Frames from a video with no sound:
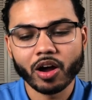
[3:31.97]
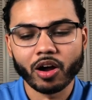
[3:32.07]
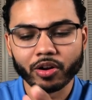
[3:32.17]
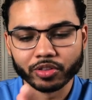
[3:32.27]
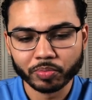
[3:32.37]

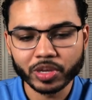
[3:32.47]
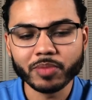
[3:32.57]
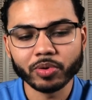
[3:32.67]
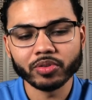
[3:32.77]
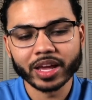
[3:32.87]
are the
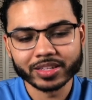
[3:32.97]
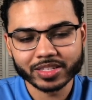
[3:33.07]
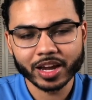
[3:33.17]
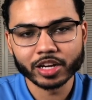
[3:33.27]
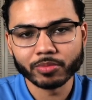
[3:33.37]
people that
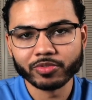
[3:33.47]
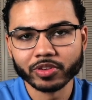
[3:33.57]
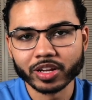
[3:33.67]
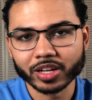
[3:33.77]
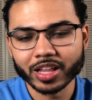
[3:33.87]
sign up for
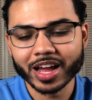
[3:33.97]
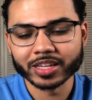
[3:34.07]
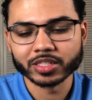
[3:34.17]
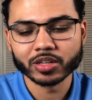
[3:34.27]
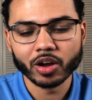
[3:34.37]
the
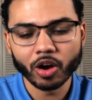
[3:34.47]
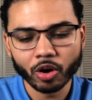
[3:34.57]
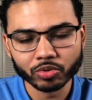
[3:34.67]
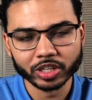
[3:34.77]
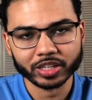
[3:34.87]
class
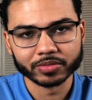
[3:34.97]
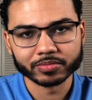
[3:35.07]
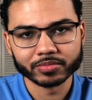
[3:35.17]
only,